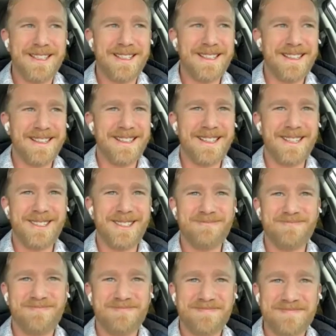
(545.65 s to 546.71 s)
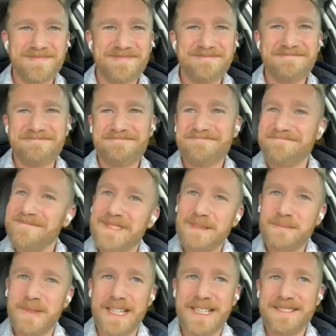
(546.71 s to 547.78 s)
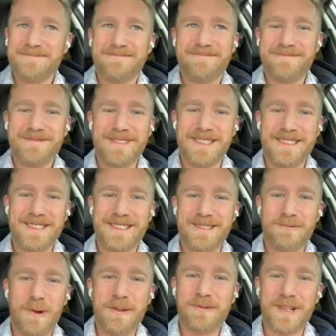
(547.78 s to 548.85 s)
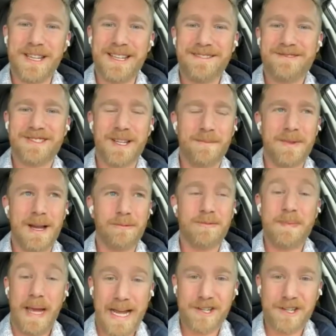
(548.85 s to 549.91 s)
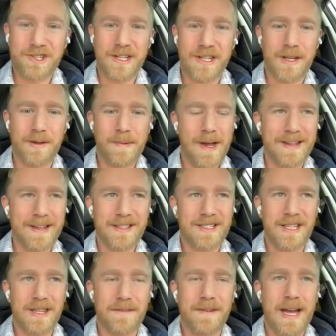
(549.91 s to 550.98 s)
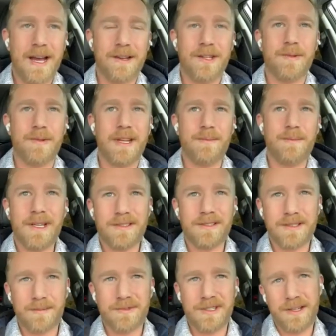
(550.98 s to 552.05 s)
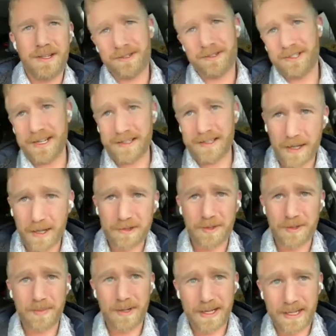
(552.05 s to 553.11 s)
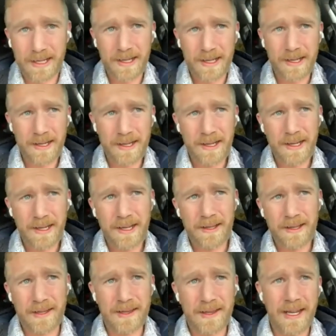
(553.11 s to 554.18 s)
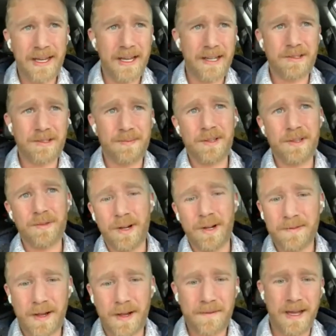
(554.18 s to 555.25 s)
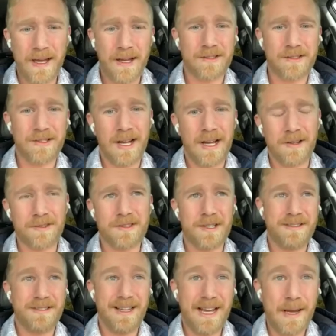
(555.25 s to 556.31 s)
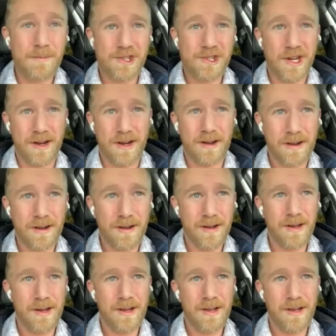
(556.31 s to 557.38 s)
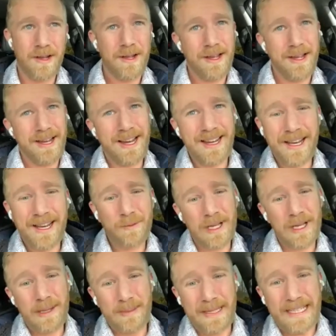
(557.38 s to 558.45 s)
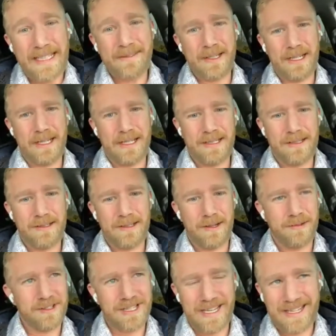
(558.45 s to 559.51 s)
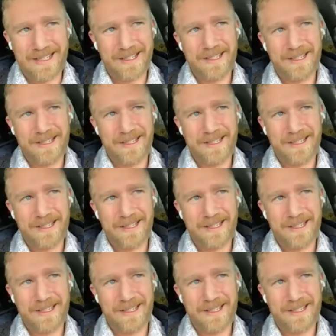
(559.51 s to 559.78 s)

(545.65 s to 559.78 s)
But wasn't really something I was passionate about. I didn't see the value in it because I'm sitting there trying to tell somebody that they need to spend $25,000 on a timeshare. And I didn't really believe in it. I was like,